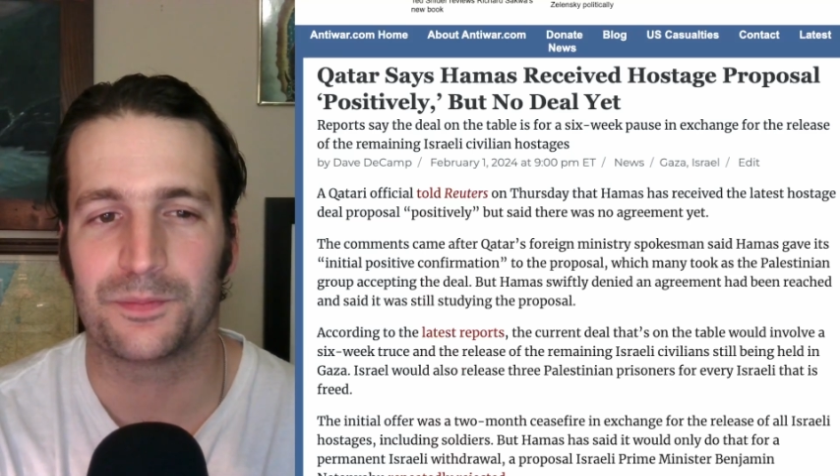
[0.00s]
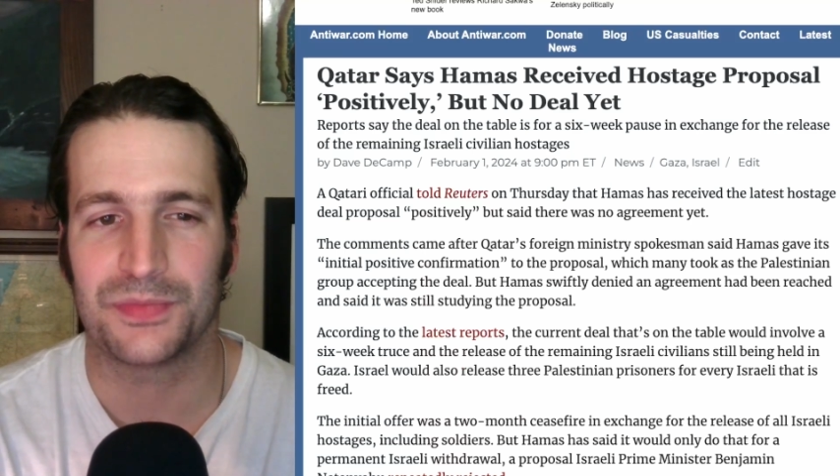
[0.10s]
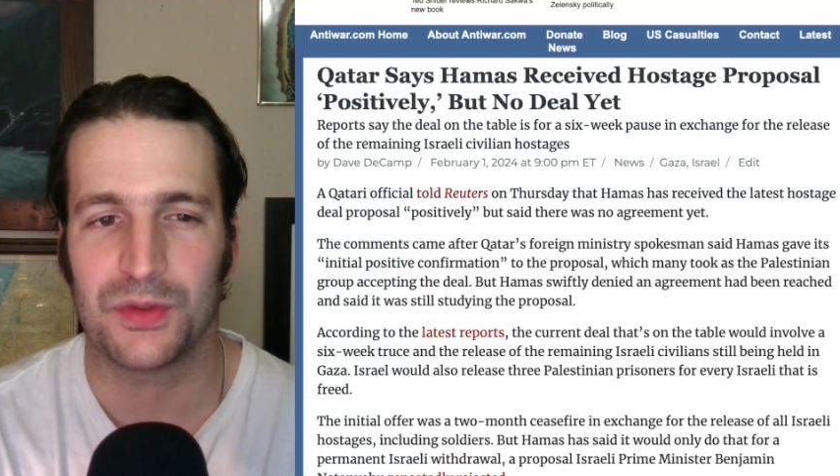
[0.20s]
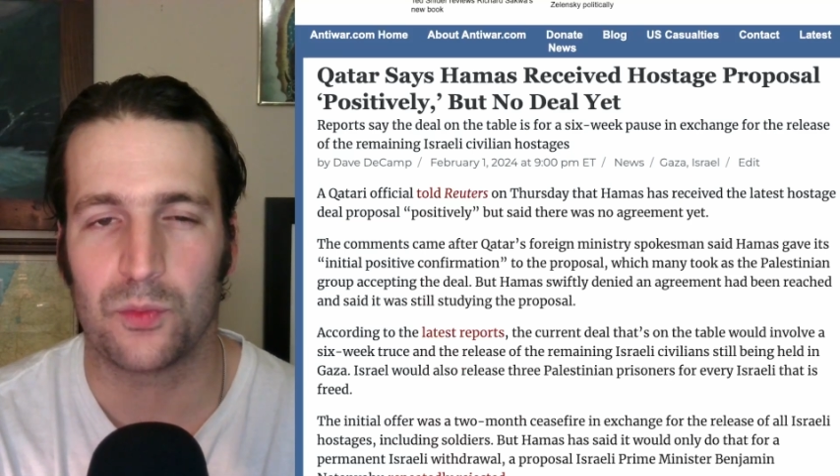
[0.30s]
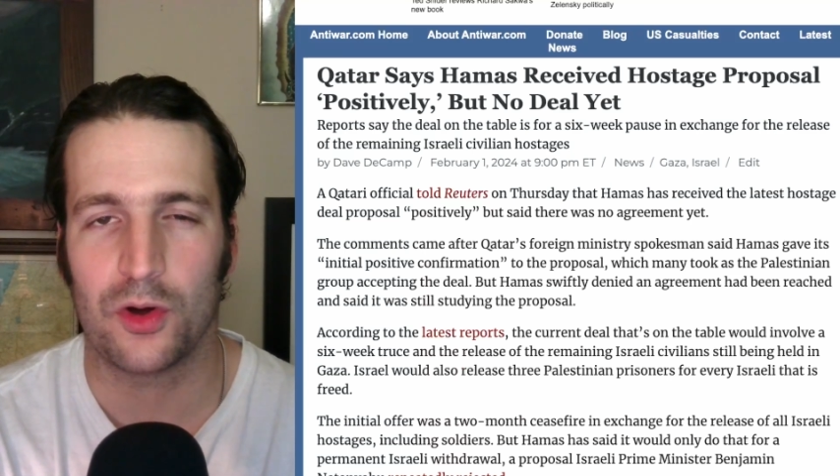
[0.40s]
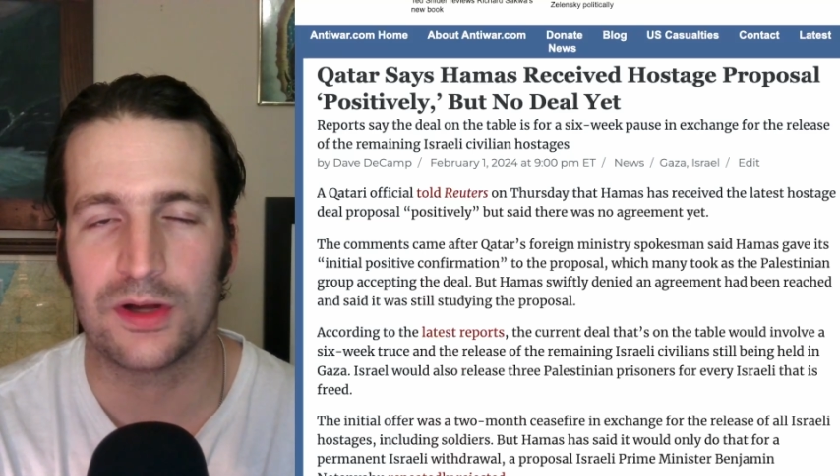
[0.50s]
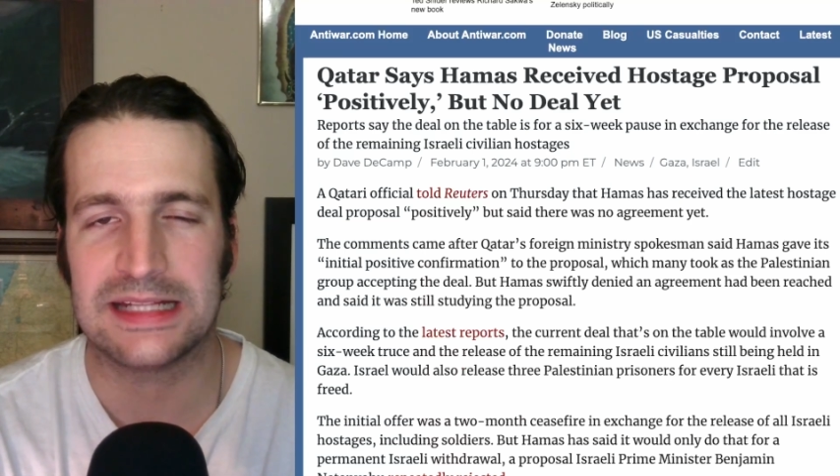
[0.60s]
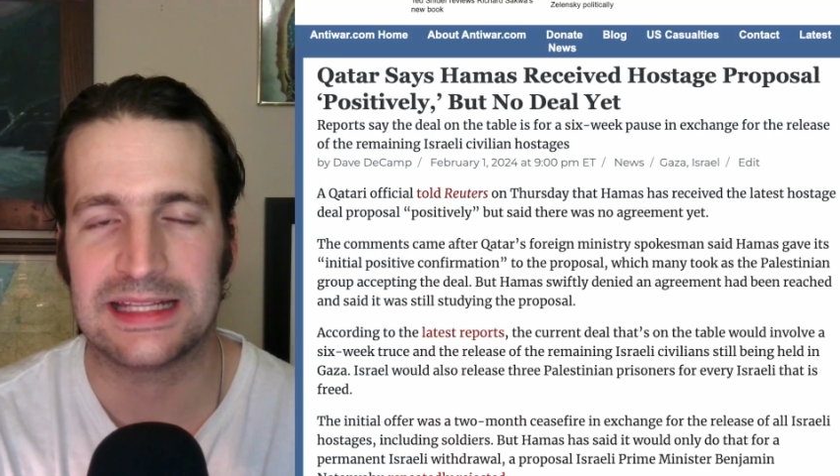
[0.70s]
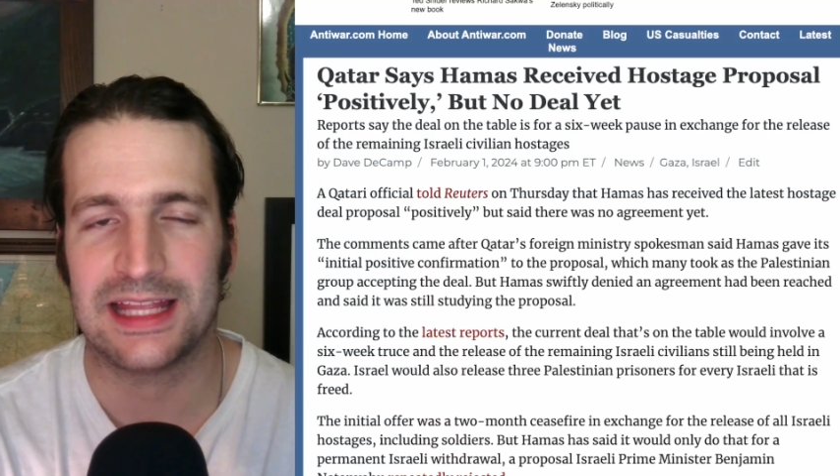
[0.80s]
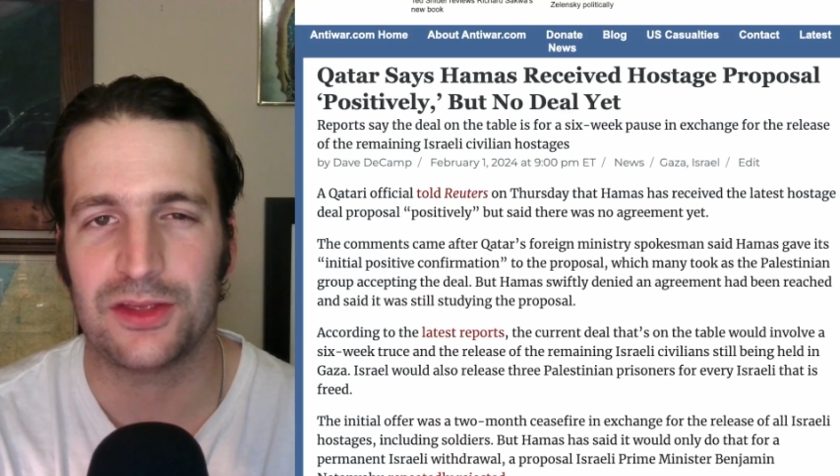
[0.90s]
the wording
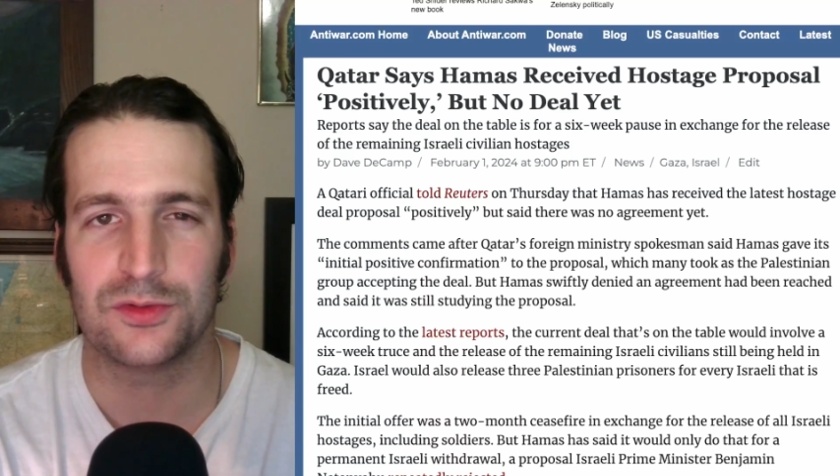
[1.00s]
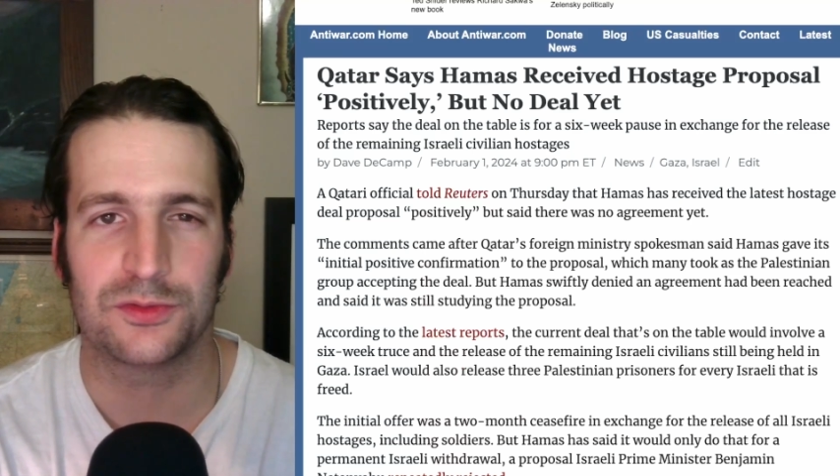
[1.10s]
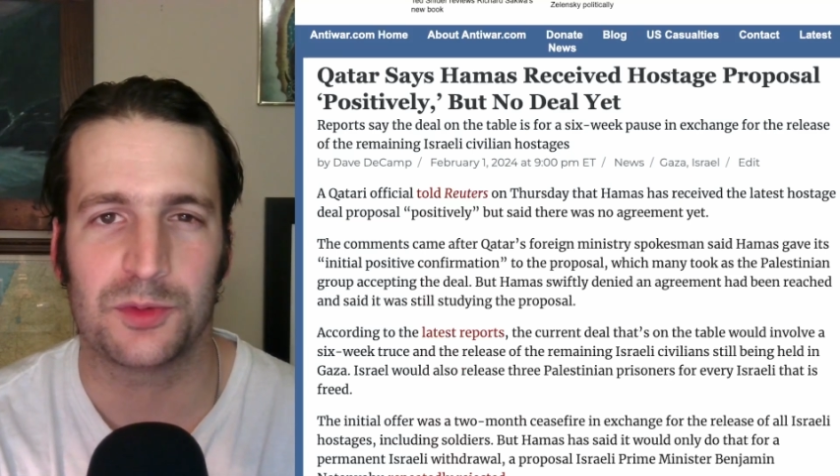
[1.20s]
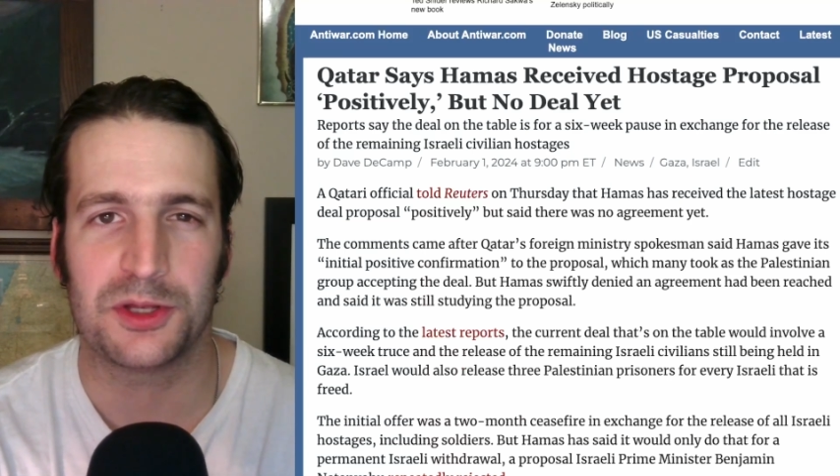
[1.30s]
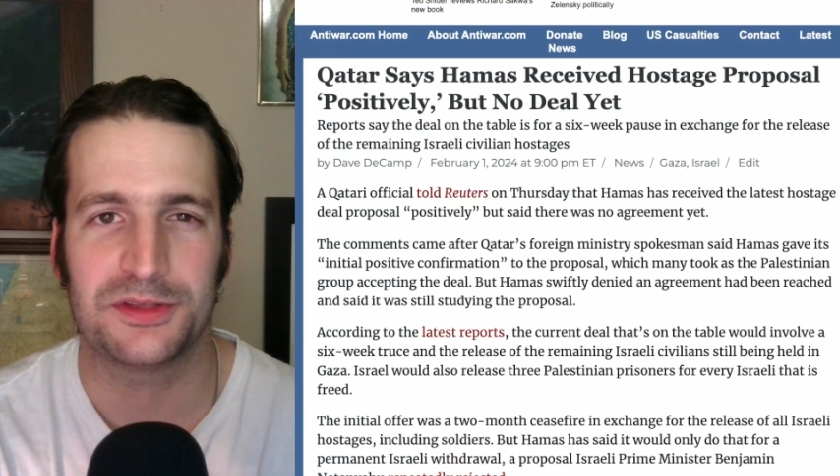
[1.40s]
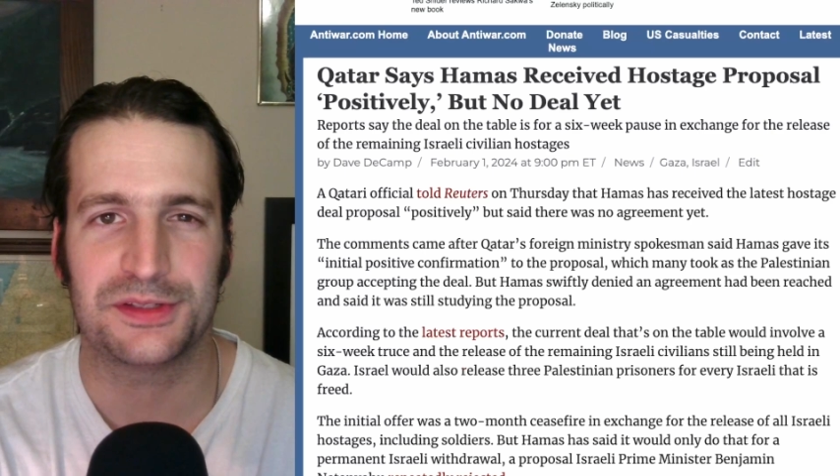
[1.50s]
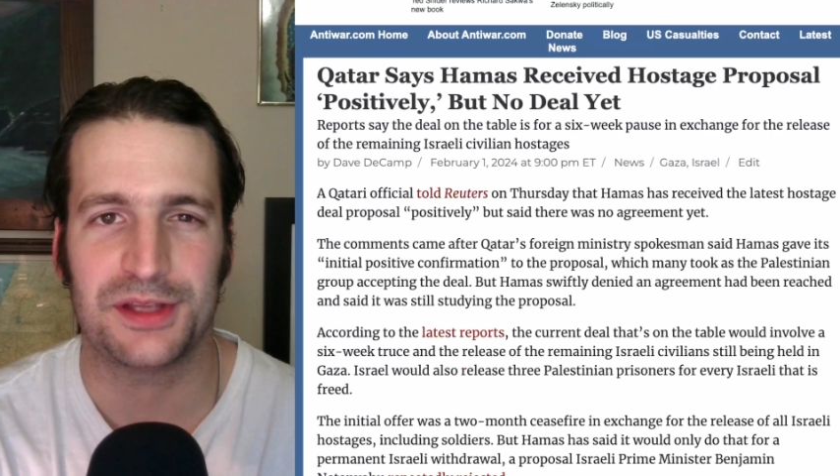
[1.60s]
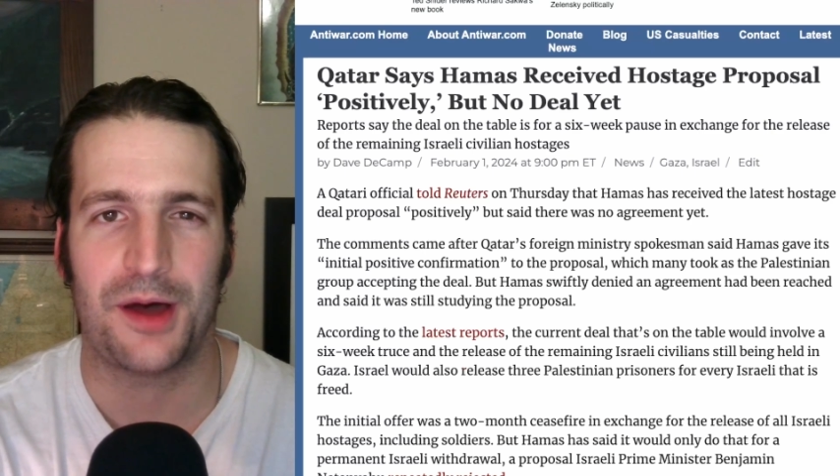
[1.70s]
that they used was,